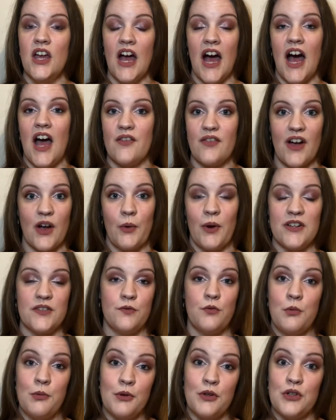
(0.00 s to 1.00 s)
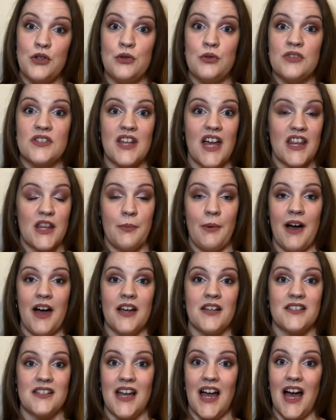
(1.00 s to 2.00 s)
I've had quite a few people use that in the
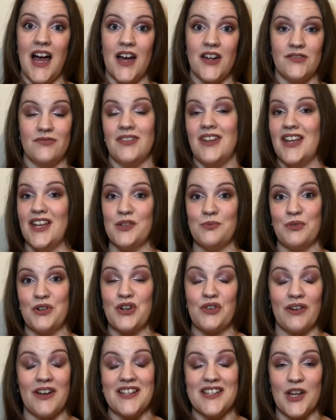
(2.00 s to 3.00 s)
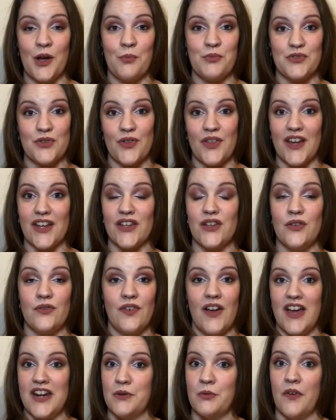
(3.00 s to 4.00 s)
past and it has been a great help, so thank you
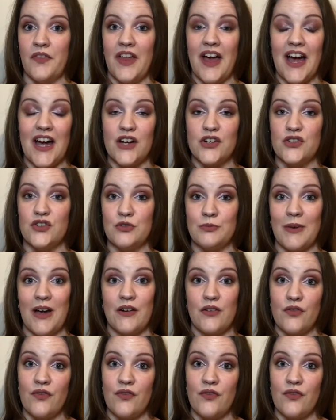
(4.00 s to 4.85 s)
for anyone that has used my